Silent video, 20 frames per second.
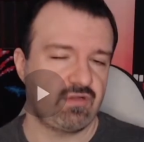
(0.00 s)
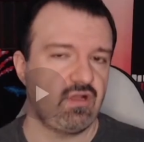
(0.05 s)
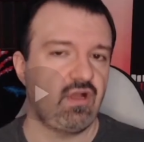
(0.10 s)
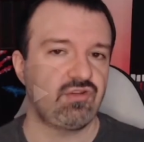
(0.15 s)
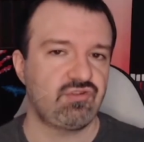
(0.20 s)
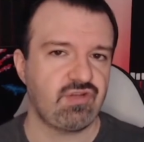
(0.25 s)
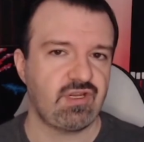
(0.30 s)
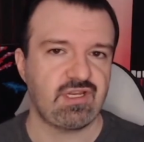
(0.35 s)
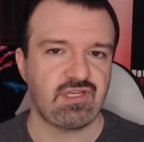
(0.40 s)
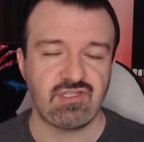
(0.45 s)

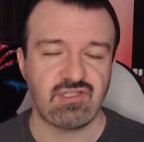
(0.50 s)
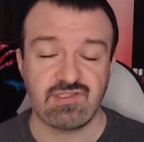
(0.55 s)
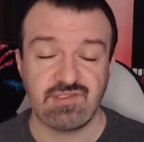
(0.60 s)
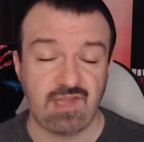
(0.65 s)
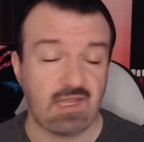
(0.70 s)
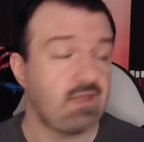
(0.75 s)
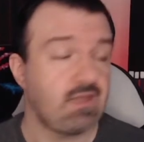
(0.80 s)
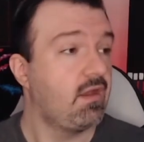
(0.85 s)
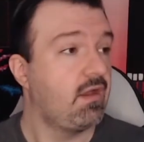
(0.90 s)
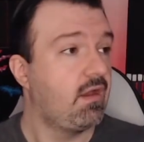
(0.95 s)
Country, I guess you could
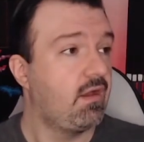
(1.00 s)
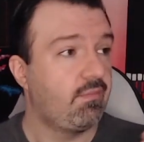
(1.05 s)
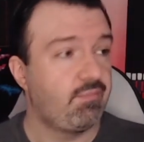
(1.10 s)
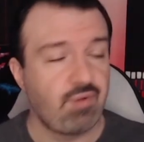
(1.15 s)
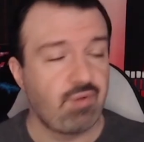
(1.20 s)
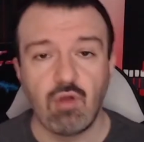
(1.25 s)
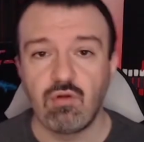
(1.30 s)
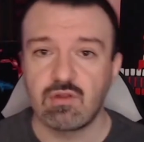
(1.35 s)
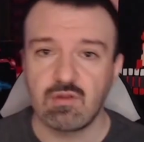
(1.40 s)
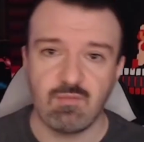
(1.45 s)
say.
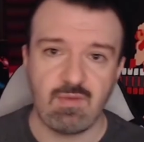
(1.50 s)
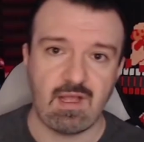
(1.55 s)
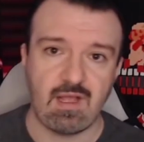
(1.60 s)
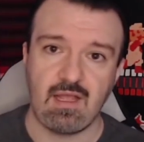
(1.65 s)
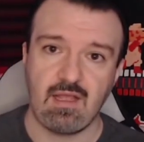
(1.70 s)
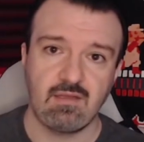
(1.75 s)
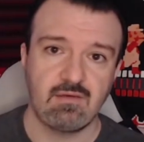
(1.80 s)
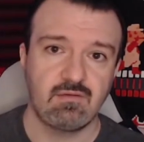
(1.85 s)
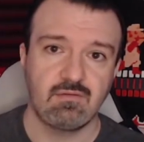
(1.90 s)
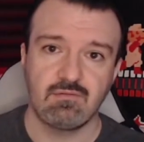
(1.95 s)

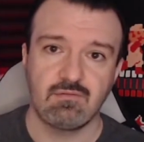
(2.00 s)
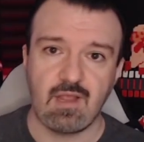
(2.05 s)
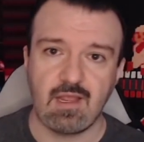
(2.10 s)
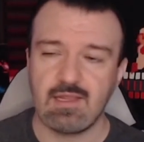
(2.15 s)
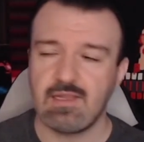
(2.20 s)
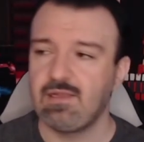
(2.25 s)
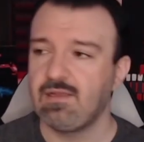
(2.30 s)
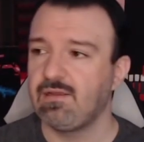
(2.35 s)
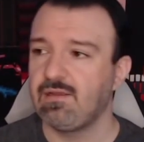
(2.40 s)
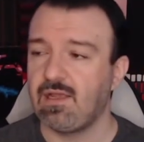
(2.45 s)
Pokemon,
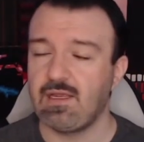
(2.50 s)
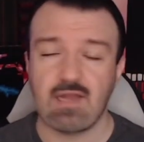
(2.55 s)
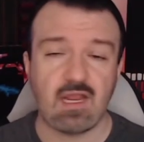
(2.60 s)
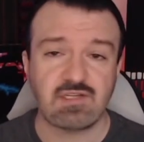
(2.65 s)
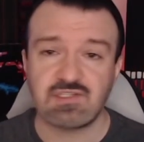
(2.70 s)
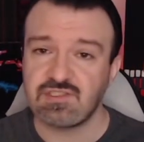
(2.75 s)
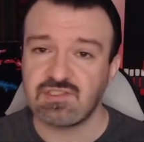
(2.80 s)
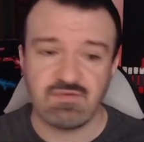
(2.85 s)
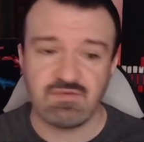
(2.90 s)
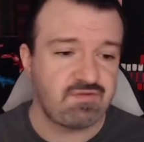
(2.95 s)
right? And
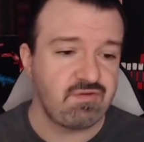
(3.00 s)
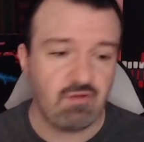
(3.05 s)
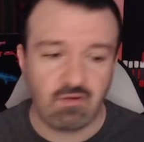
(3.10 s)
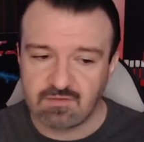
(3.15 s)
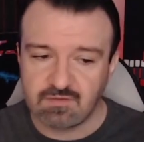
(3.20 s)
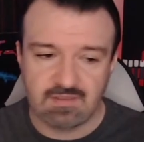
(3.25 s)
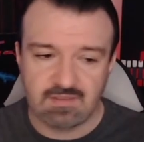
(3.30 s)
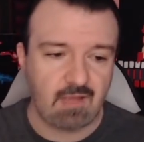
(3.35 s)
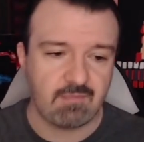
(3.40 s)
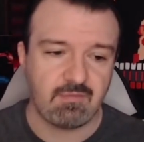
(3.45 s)
that's just a few
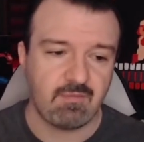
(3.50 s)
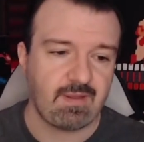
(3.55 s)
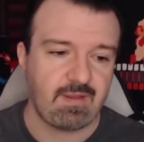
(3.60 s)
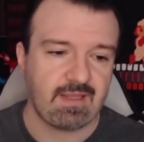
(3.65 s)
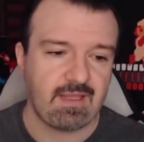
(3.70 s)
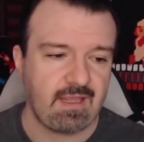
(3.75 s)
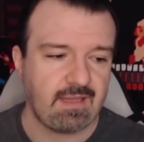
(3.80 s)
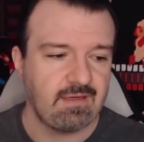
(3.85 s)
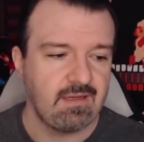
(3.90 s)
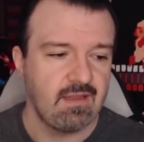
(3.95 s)
off the top of my
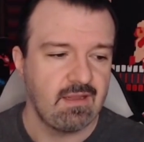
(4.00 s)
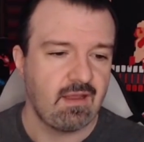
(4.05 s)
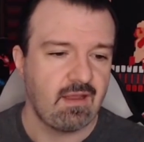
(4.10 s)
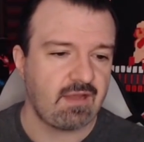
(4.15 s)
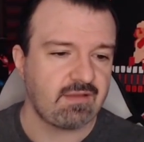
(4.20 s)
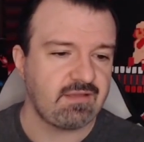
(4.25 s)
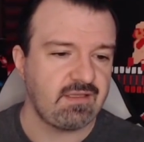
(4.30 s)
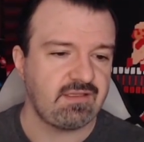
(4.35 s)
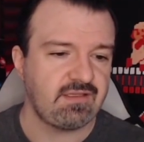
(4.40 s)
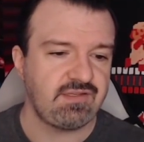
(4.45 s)
head.
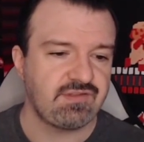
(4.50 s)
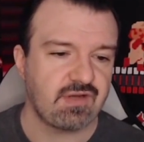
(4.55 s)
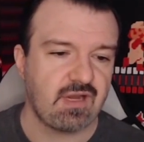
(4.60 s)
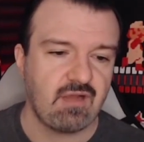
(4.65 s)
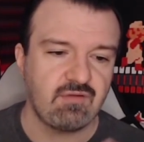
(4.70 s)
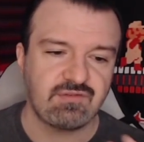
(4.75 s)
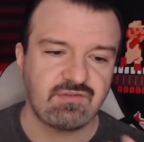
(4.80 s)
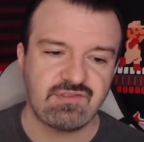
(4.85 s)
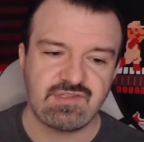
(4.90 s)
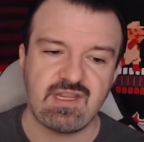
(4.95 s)
I think these are
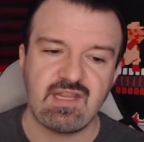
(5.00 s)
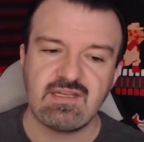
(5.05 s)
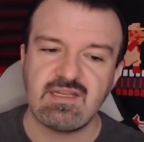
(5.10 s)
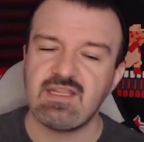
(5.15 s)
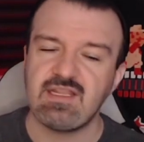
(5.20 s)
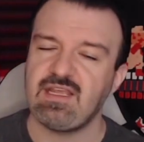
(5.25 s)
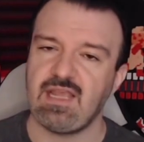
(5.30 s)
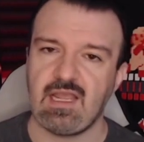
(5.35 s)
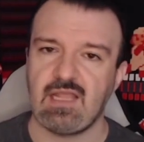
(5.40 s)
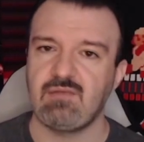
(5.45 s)

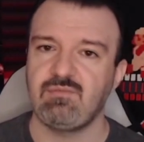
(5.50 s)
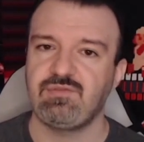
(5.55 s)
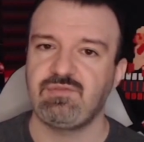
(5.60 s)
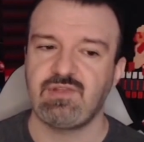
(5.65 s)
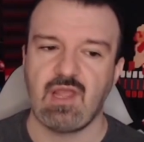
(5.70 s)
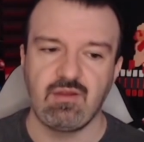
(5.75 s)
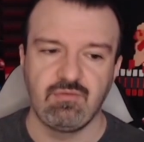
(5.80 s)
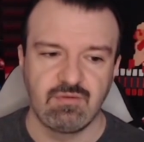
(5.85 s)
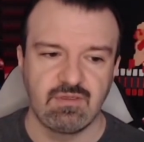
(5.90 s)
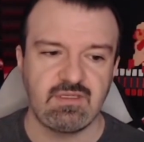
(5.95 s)
outstanding
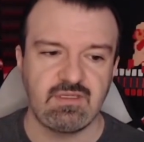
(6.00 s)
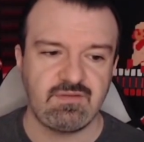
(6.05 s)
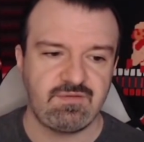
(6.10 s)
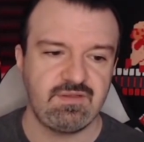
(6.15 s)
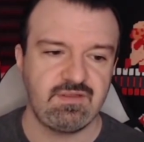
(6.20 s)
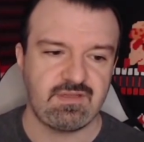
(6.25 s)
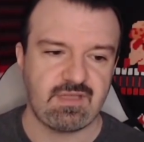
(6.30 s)
games. I really feel that.